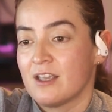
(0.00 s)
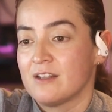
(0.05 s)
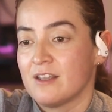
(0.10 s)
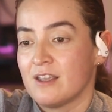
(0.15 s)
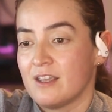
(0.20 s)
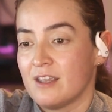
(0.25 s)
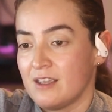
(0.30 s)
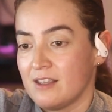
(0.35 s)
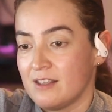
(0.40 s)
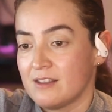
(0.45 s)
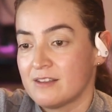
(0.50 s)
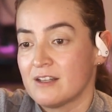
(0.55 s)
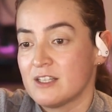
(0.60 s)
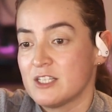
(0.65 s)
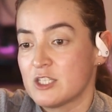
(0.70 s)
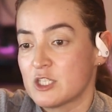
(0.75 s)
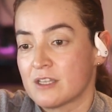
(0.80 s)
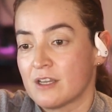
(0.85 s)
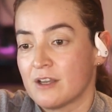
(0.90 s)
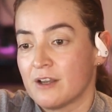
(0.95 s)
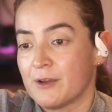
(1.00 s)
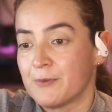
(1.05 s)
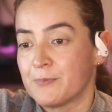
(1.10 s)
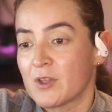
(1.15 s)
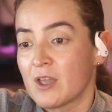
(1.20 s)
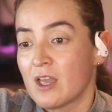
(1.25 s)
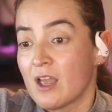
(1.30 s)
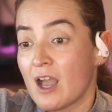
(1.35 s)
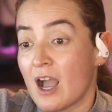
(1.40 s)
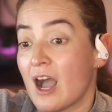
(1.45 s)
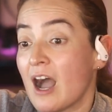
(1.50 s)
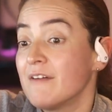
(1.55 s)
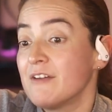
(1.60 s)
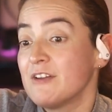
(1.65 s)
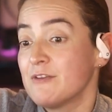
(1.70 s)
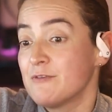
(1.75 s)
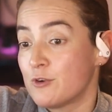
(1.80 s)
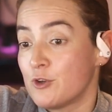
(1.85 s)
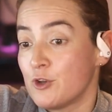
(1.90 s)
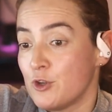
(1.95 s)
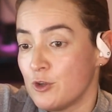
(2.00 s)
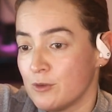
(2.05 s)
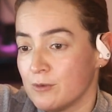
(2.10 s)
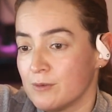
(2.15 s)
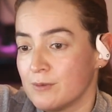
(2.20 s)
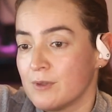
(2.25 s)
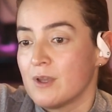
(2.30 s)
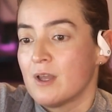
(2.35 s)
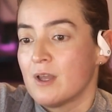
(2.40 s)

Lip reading: and the Intel is having for you